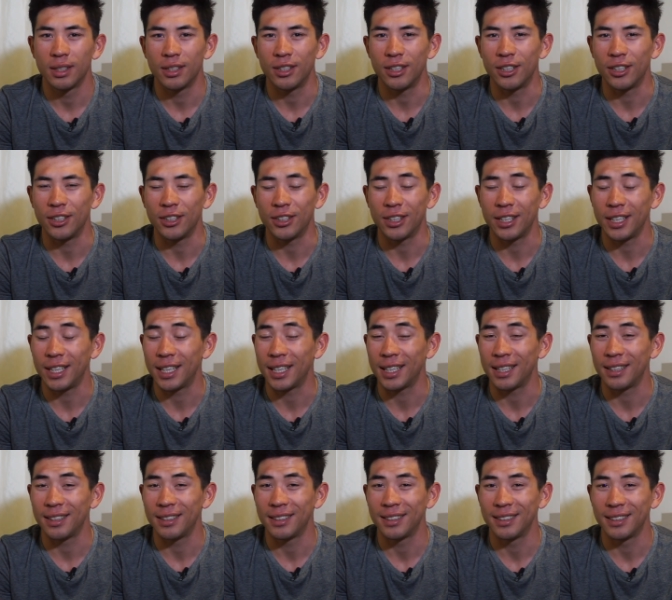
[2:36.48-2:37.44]
No, not
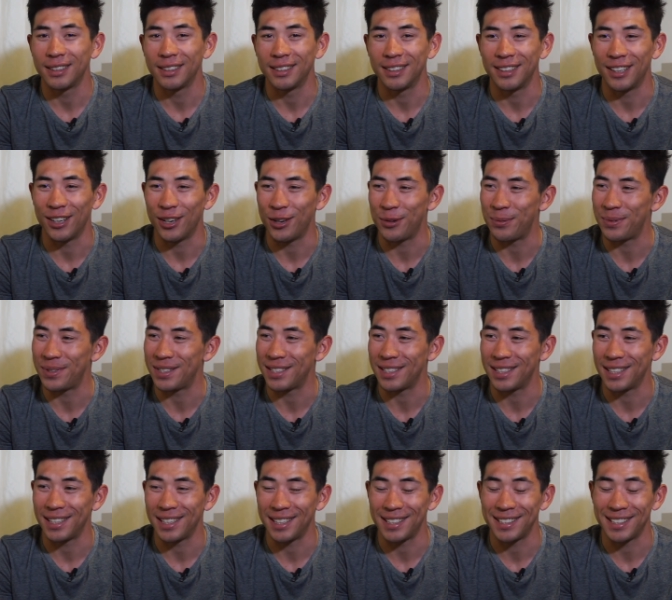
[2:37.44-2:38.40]
yet, and I hope
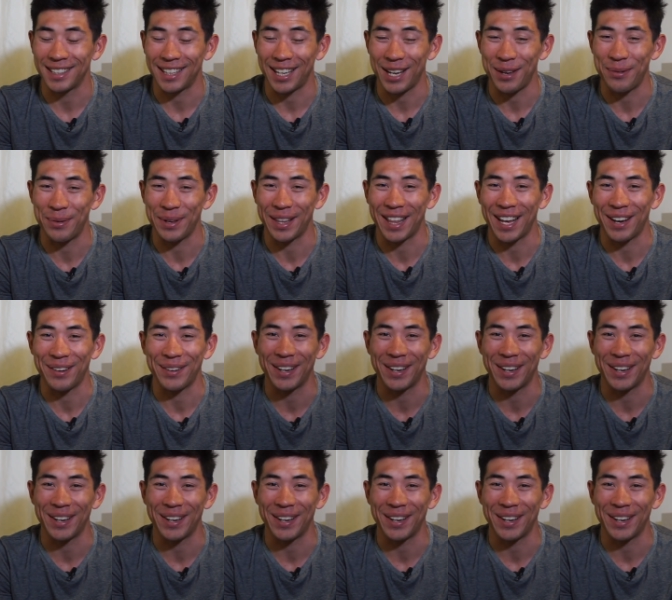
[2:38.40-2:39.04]
to, to keep it that